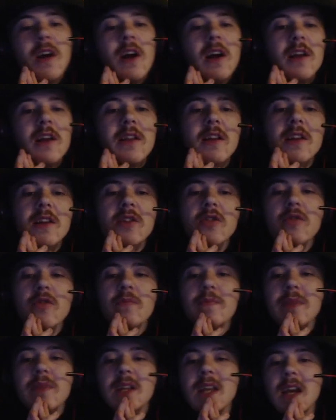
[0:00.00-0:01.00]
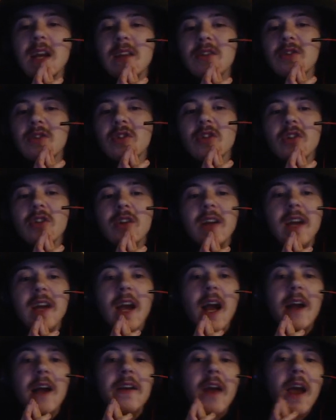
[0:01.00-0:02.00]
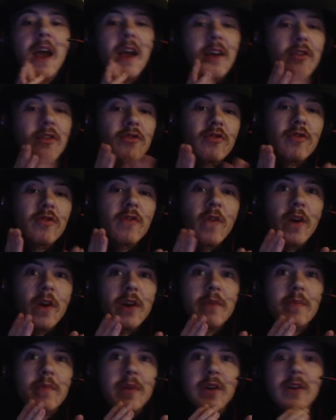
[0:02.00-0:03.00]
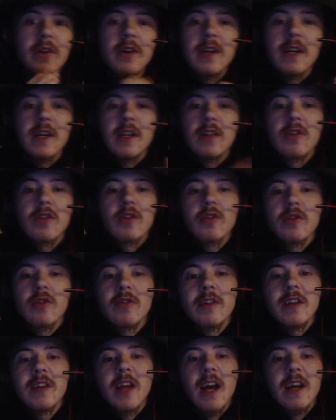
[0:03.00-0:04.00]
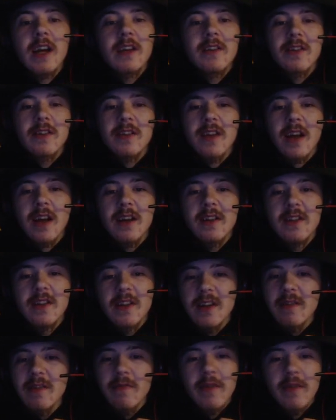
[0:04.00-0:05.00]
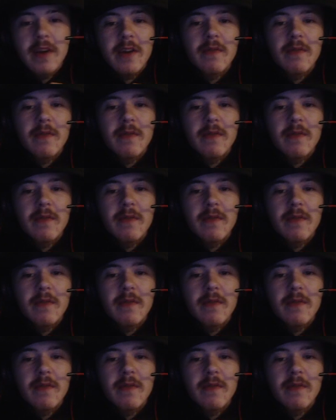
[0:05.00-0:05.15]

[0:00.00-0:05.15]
This could potentially add extra credibility to the nice scientific